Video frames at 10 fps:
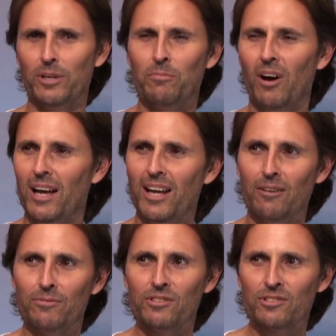We might
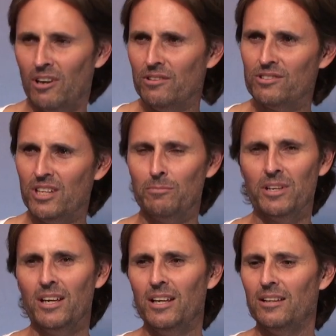have this
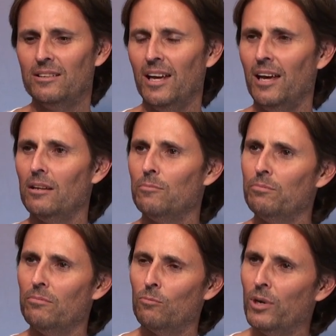concept that
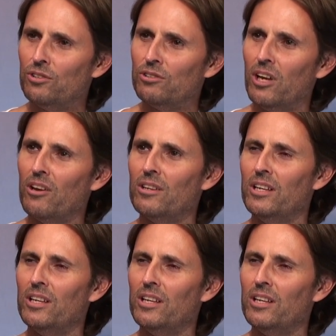we shouldn't